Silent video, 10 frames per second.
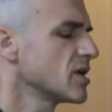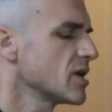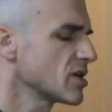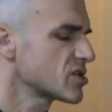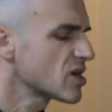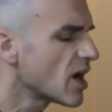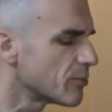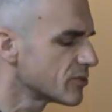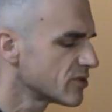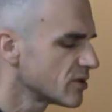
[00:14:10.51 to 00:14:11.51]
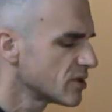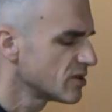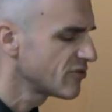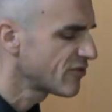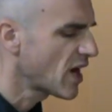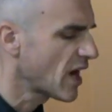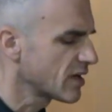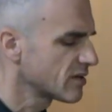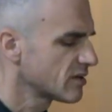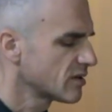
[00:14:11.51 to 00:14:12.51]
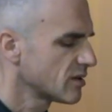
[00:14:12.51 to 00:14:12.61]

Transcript: accept the fact,